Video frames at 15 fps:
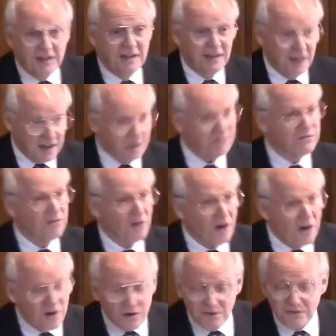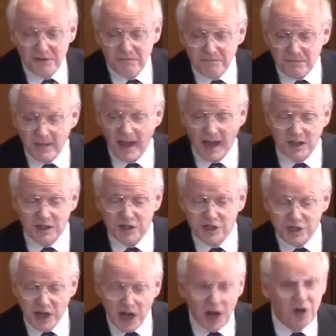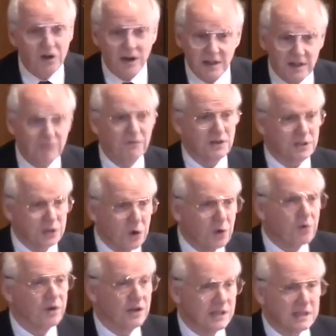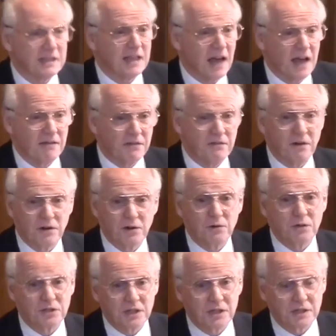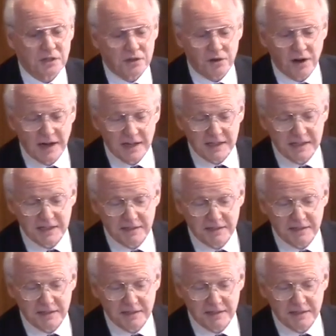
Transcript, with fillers: Get involved and share in the victorious life of our Lord Jesus Christ.